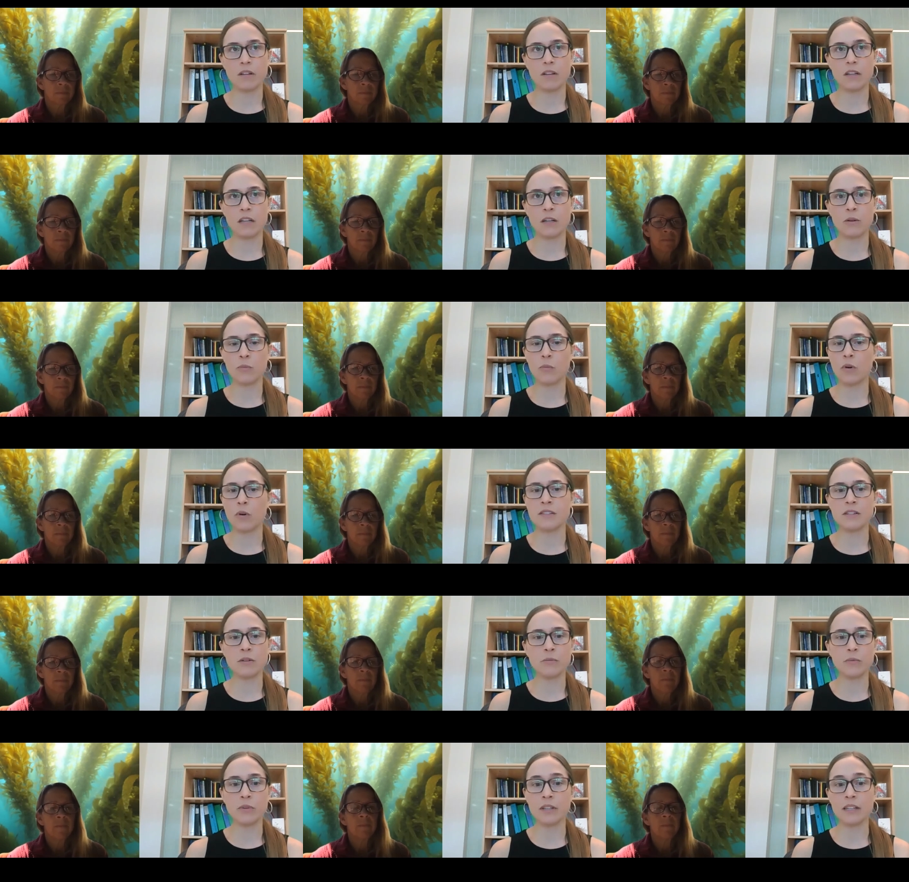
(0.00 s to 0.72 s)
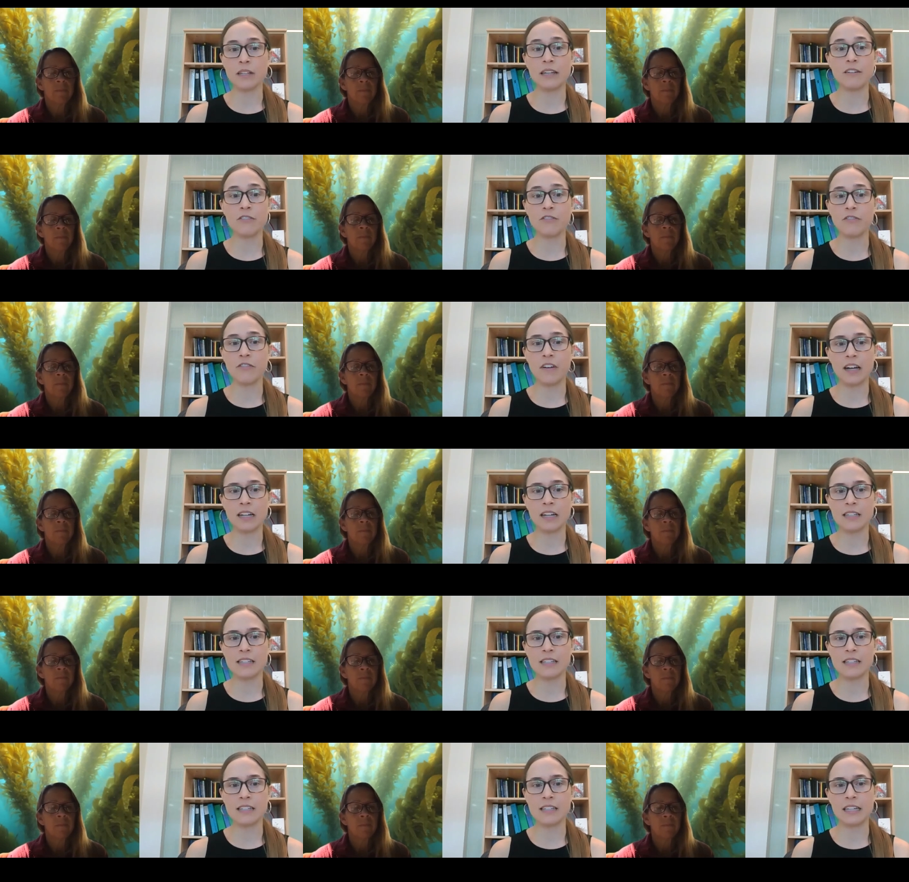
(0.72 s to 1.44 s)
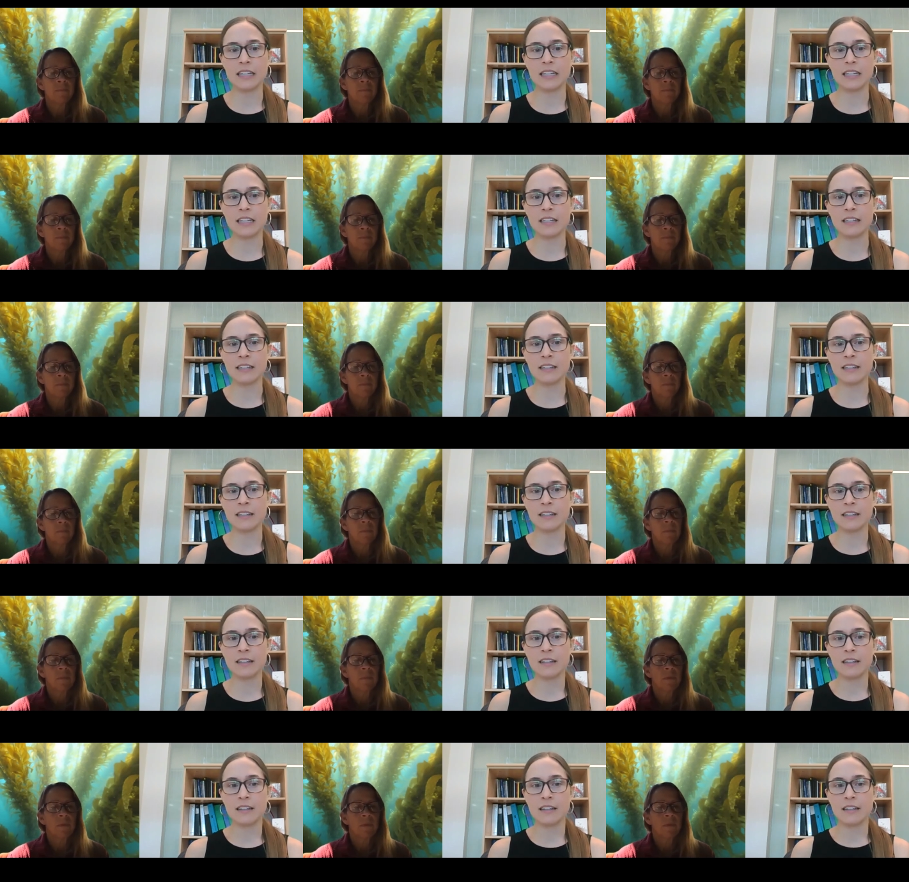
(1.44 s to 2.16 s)
Speaker 1: it wasn't really
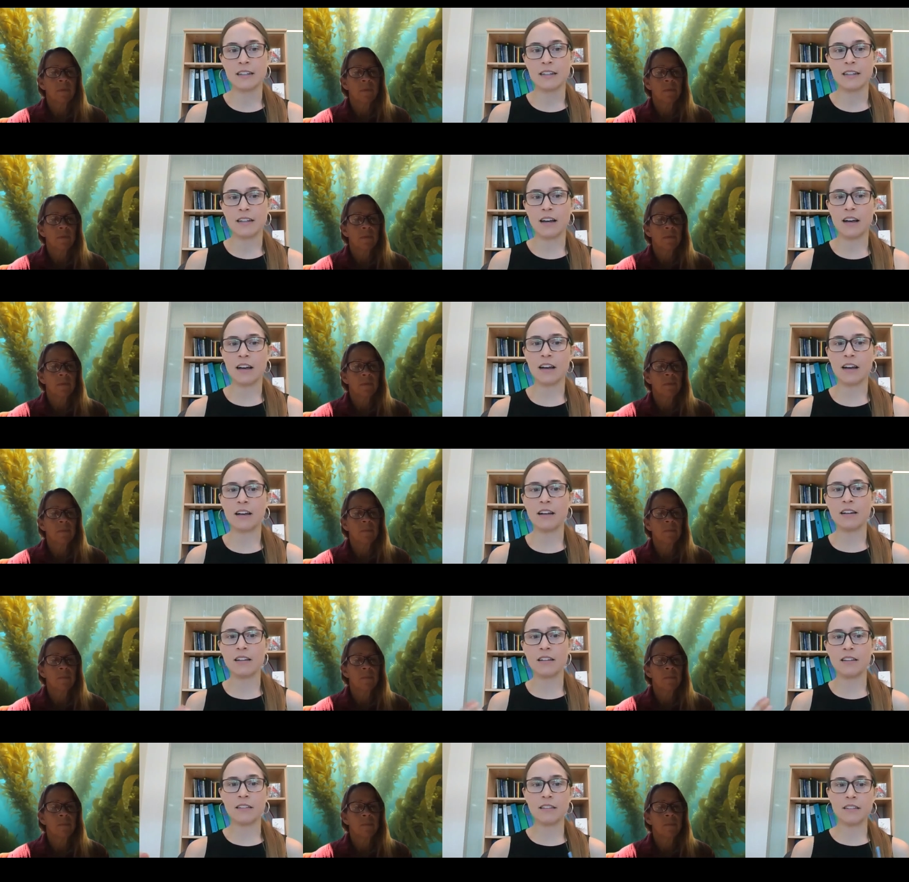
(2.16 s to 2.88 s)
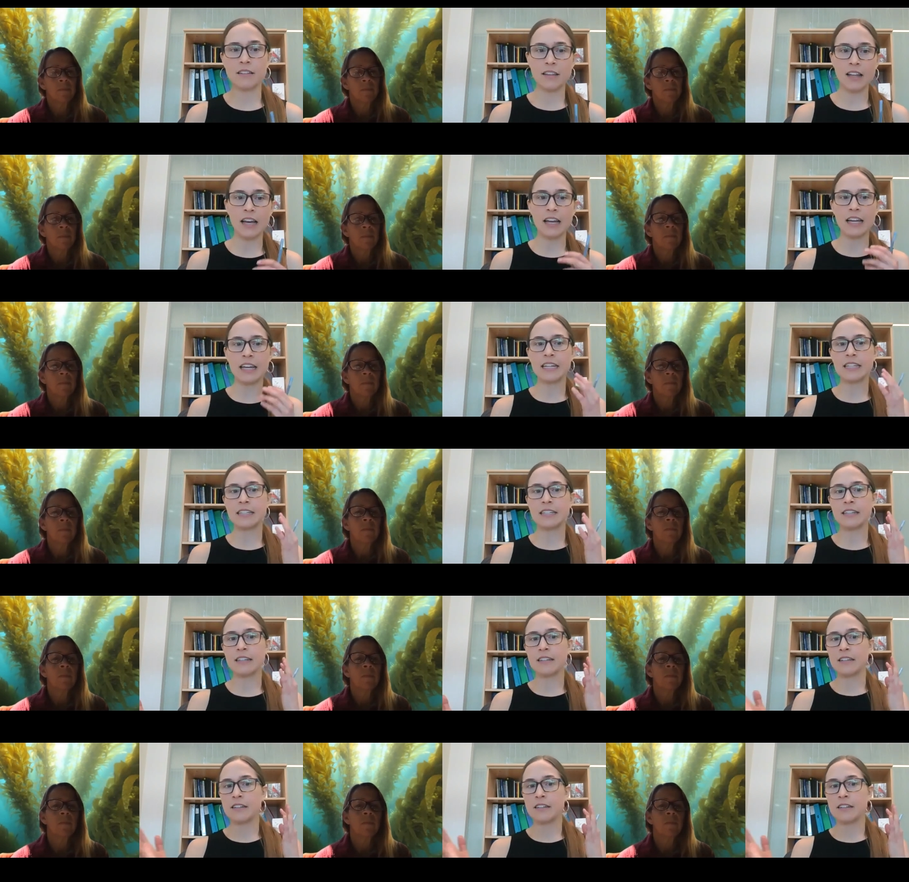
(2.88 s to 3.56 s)
affecting uh, light